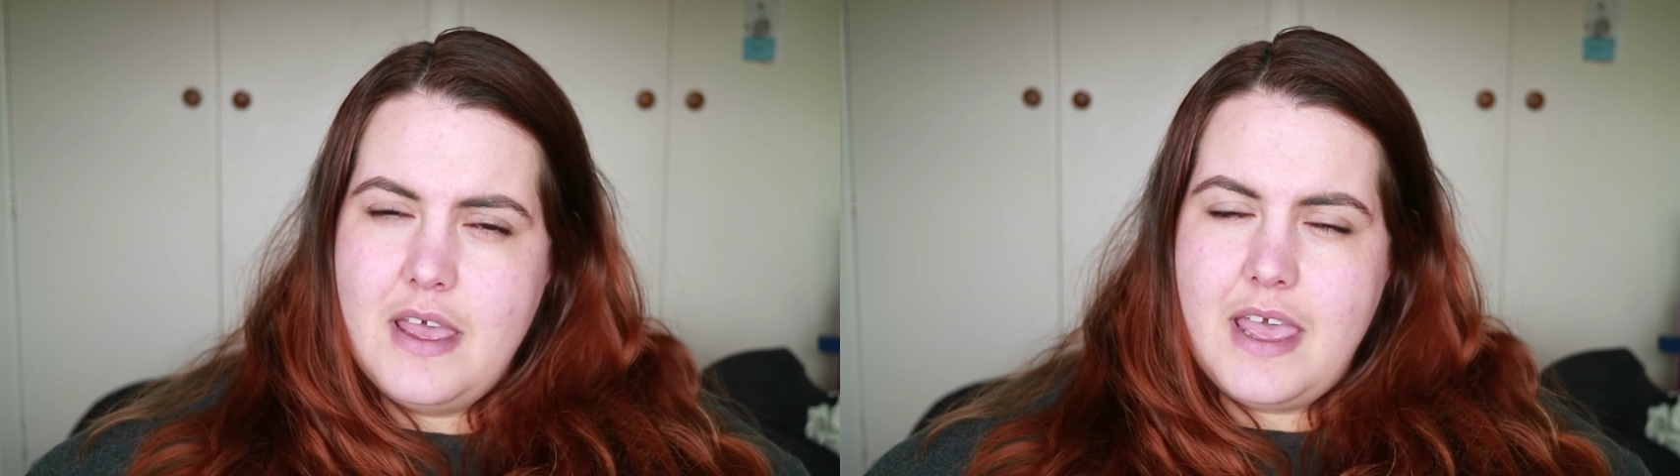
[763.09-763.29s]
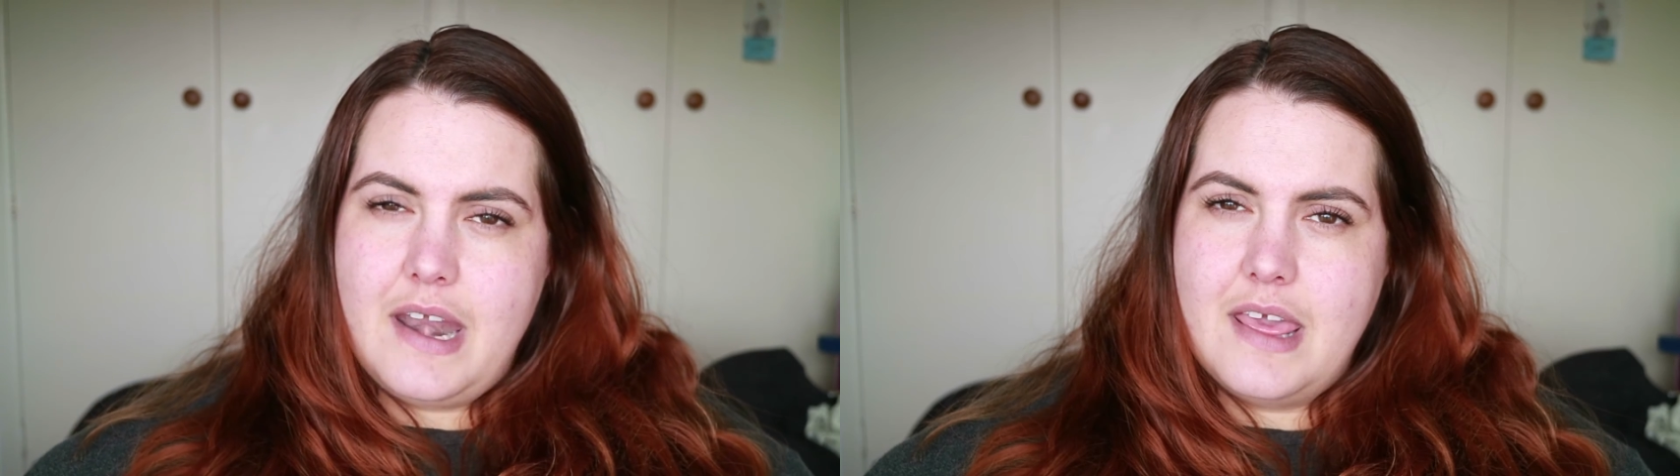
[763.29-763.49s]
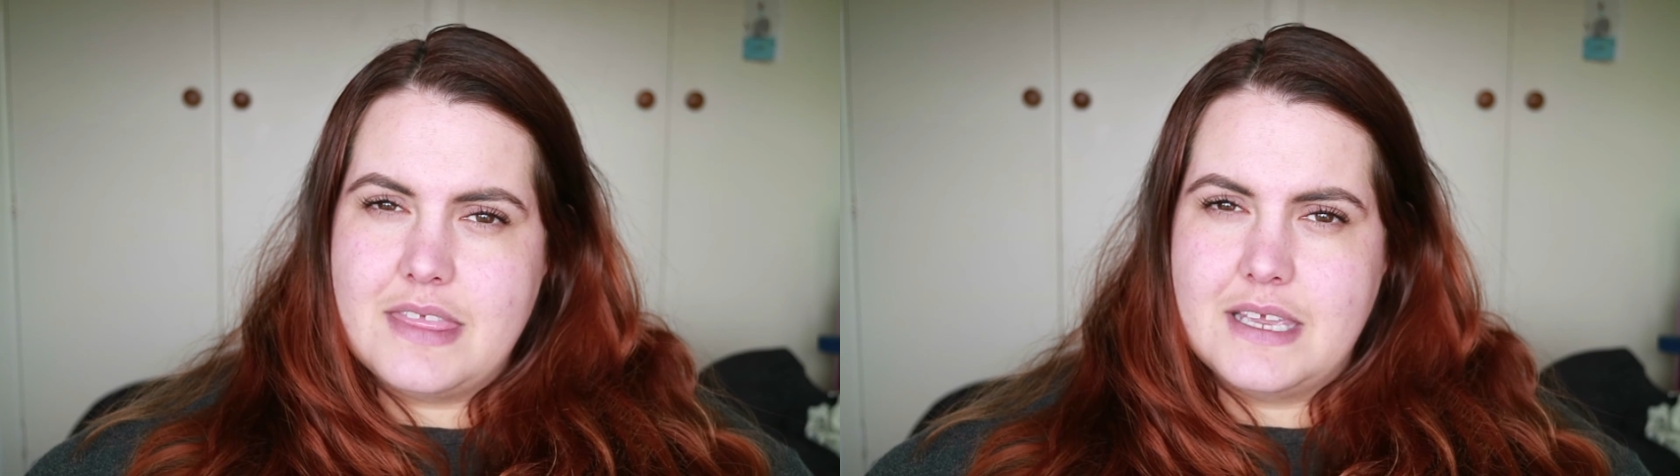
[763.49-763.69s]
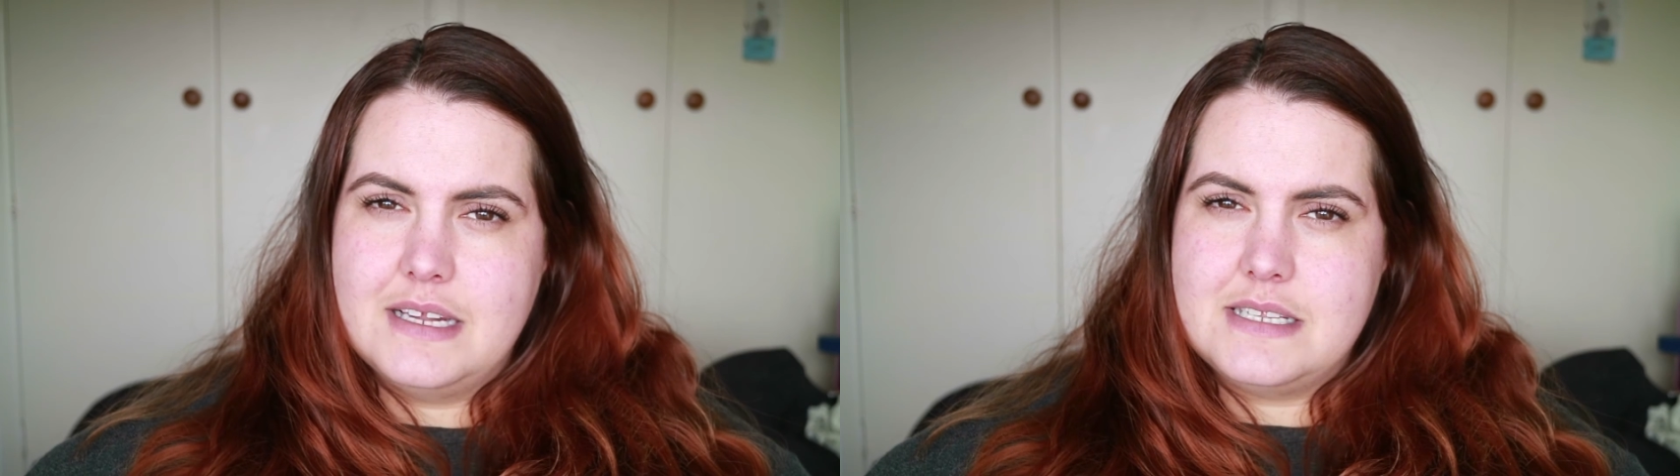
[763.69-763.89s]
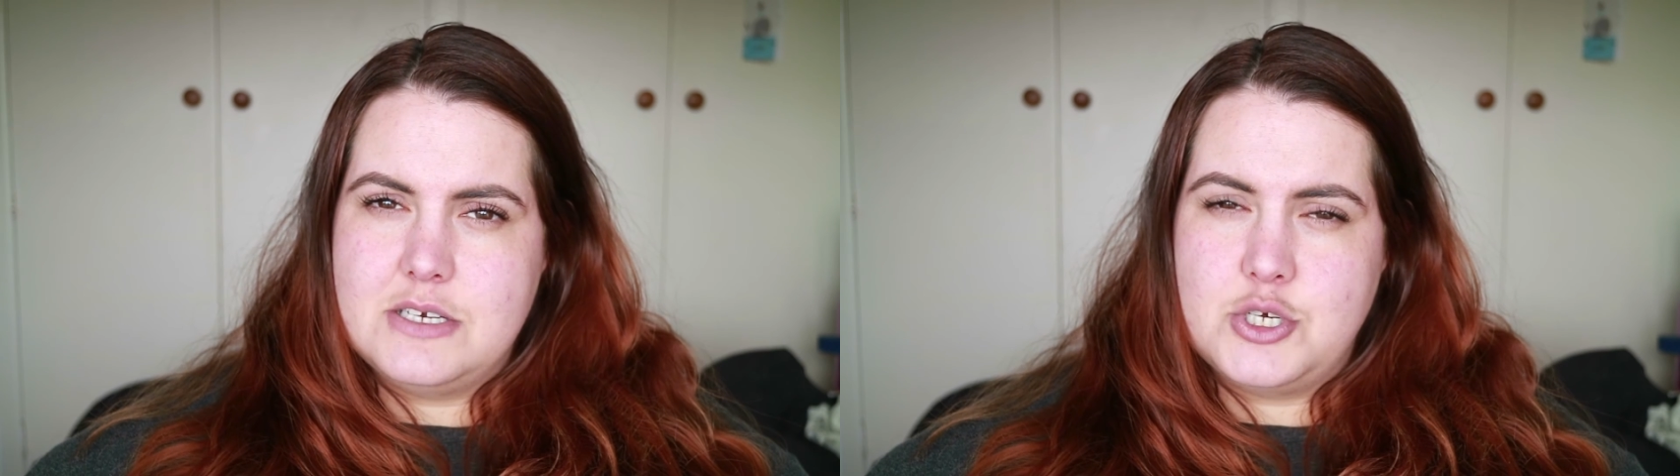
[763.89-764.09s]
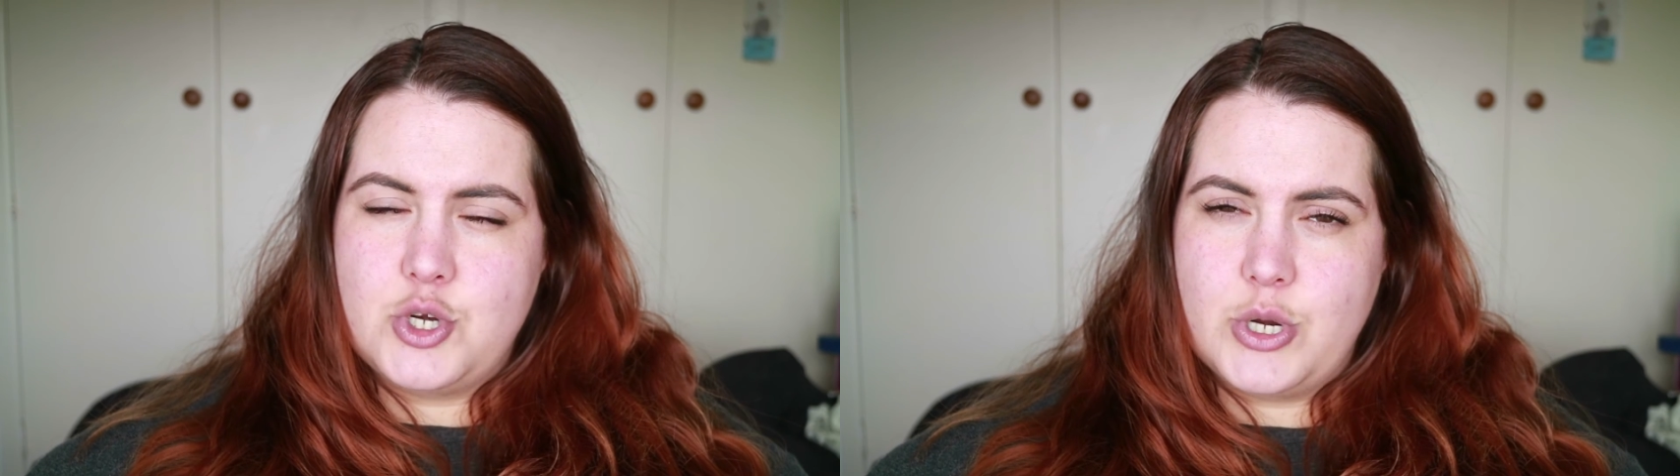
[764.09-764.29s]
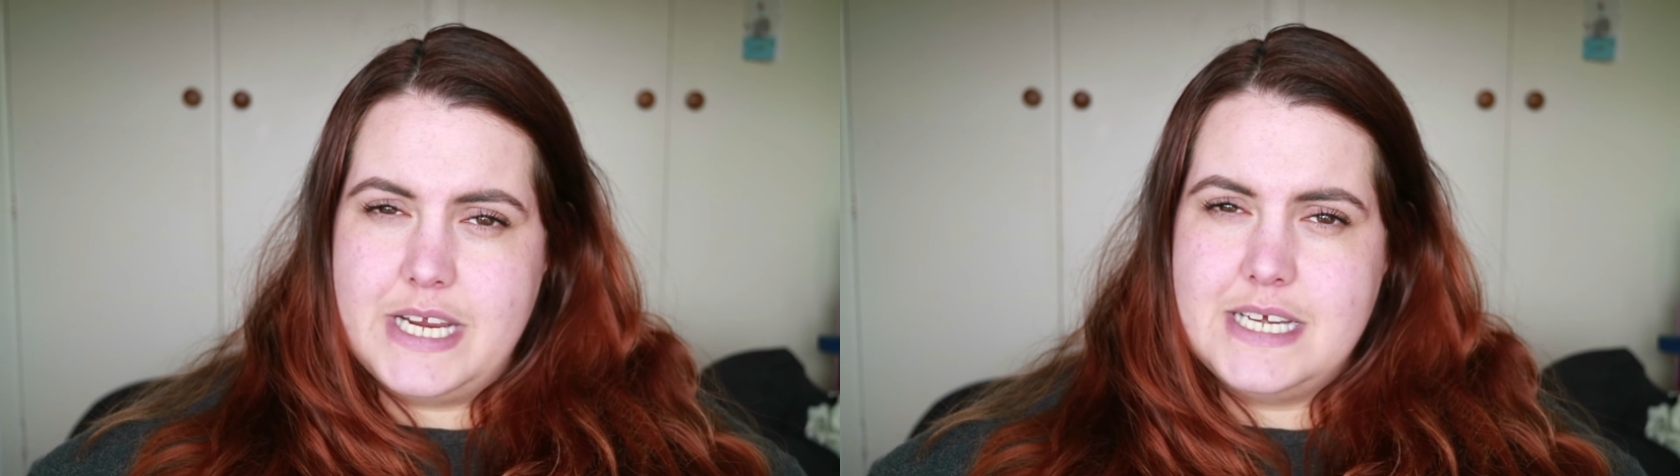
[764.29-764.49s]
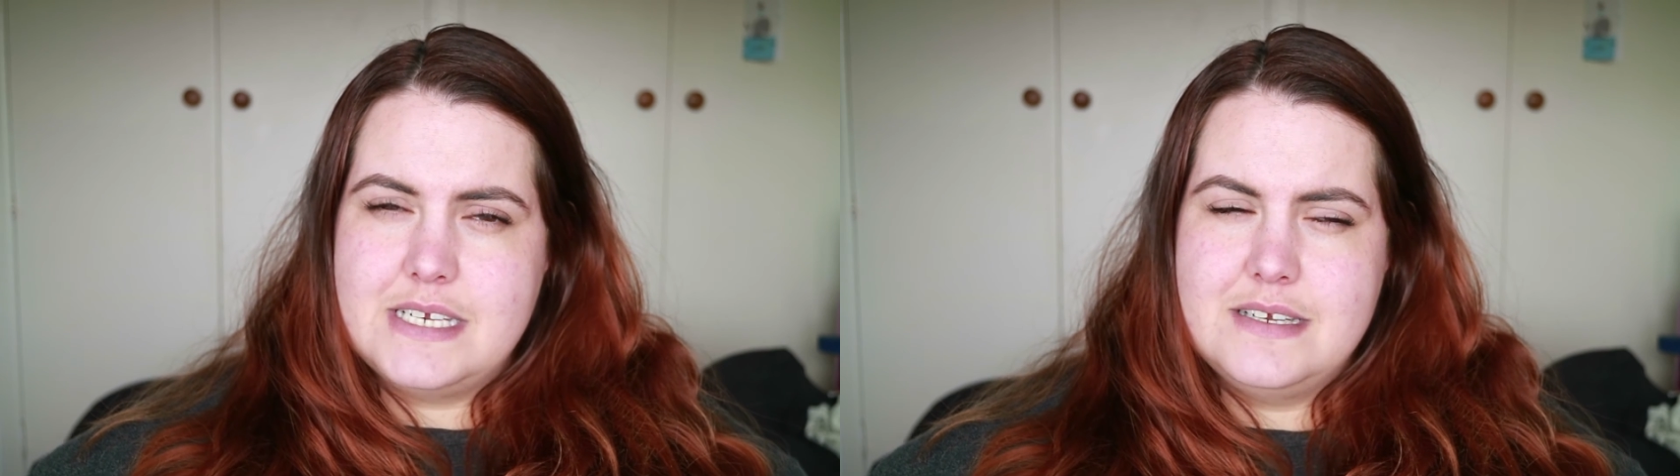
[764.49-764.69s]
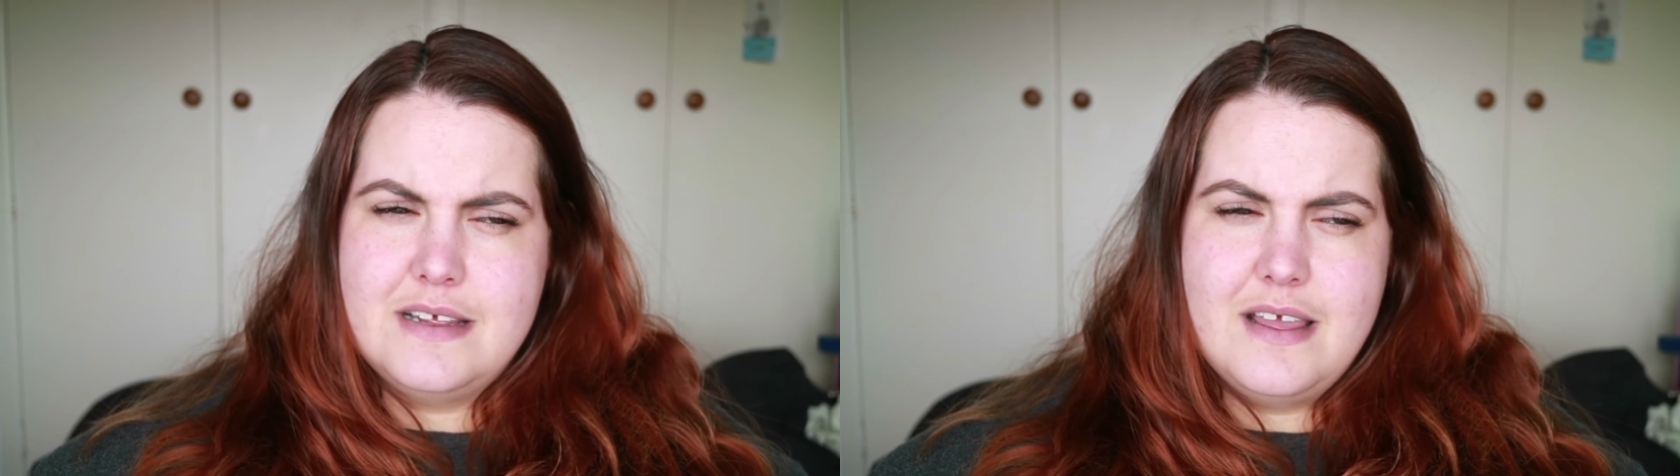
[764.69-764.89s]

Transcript: and I think it's a treat.